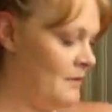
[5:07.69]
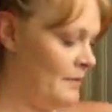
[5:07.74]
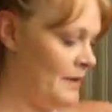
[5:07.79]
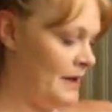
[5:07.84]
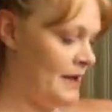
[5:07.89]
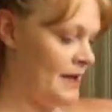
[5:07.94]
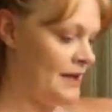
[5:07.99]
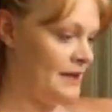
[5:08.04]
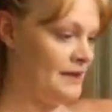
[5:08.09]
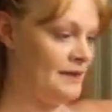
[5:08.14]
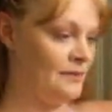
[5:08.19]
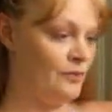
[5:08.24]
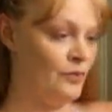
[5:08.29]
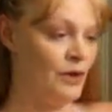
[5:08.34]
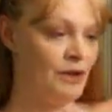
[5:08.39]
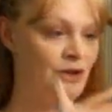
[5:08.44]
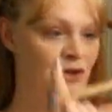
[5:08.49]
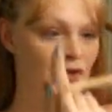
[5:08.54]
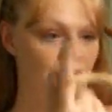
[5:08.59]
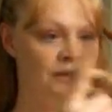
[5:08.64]
because
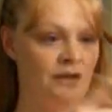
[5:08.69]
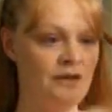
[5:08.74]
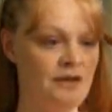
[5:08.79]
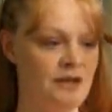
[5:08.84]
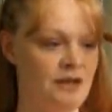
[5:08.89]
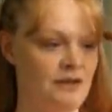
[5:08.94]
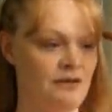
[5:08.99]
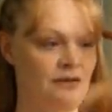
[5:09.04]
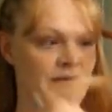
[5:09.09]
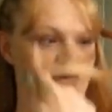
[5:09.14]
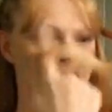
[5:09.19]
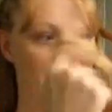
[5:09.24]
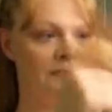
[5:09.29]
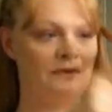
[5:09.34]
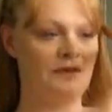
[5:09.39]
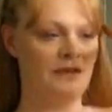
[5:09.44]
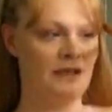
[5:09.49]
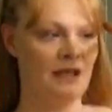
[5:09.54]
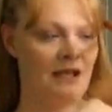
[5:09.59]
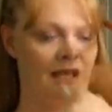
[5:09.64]
what you're going to
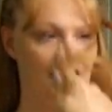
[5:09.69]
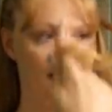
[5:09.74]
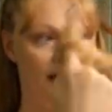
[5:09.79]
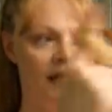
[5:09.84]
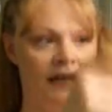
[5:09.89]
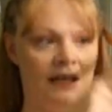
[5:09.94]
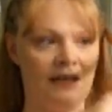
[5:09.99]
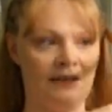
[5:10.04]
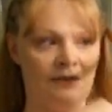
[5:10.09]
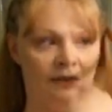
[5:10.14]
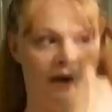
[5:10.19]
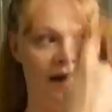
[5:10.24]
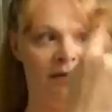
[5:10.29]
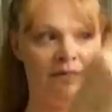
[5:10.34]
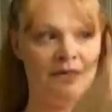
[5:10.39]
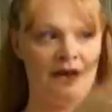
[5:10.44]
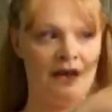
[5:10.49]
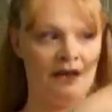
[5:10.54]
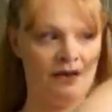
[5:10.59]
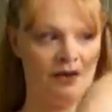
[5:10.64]
do is
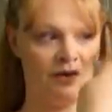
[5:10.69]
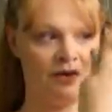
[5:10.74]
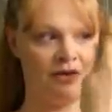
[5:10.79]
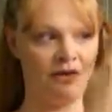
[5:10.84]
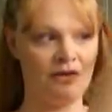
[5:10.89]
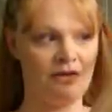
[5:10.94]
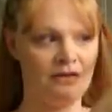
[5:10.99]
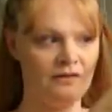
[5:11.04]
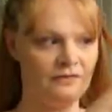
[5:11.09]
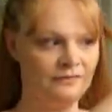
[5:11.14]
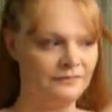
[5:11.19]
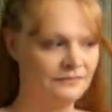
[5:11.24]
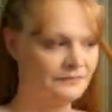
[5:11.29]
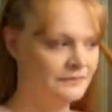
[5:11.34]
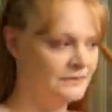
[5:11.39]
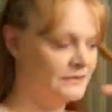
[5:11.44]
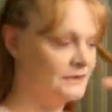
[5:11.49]
wrap that curl